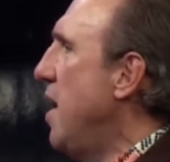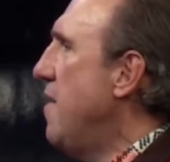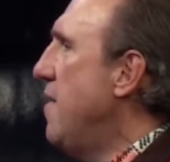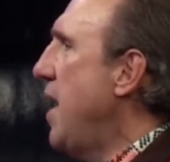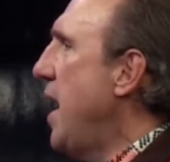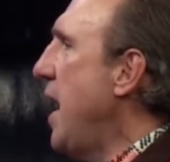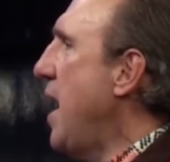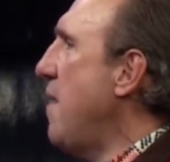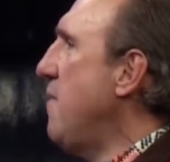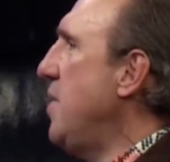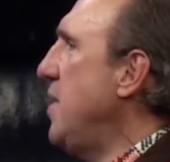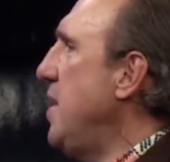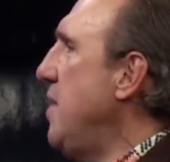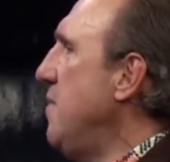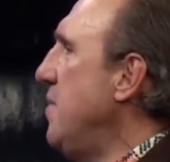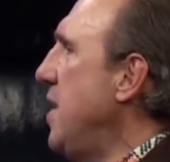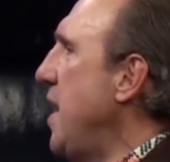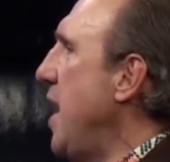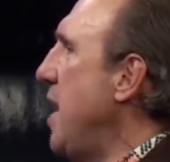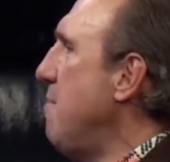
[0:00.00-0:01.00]
They haven't
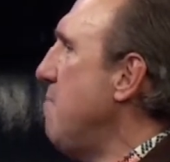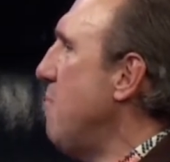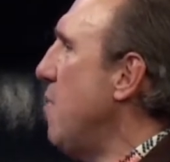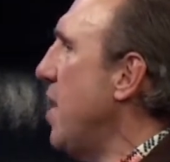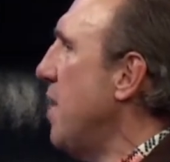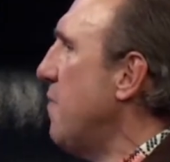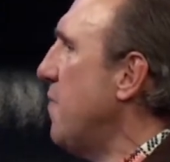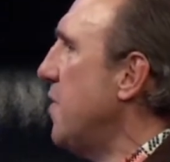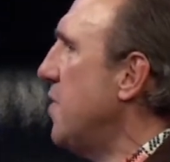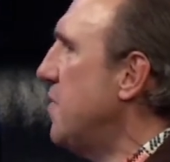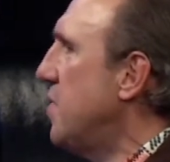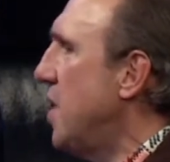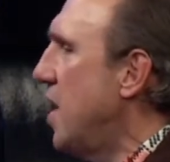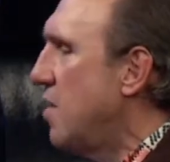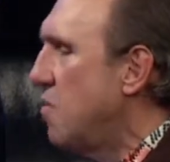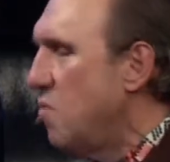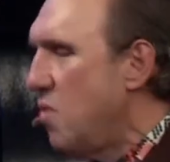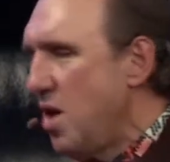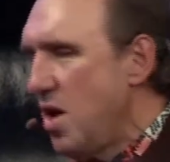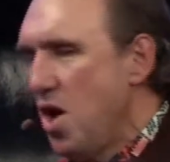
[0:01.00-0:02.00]
even had breakfast
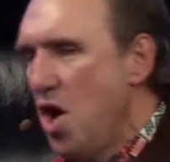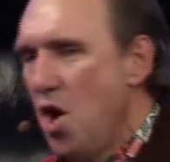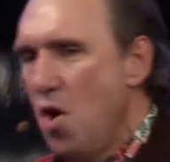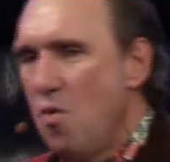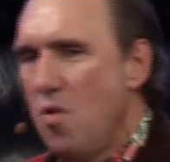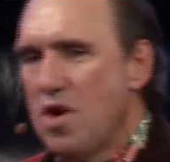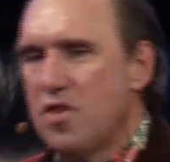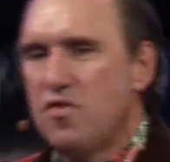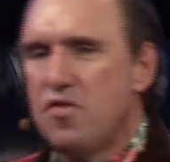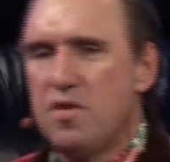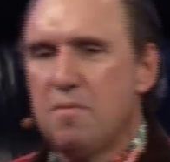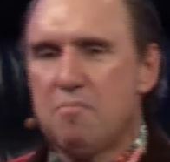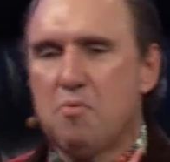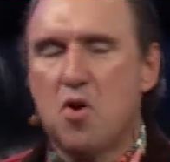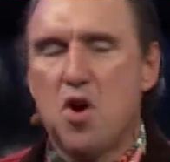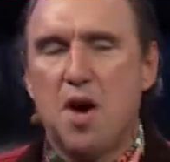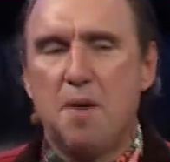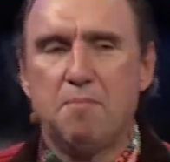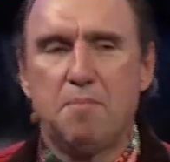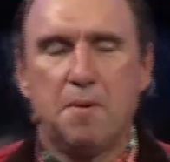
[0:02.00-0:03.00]
yet. What, what's your
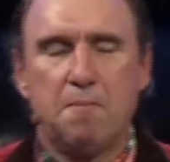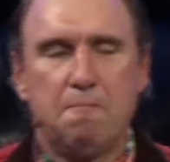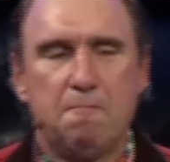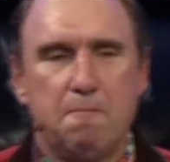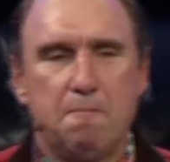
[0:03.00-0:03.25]
problem?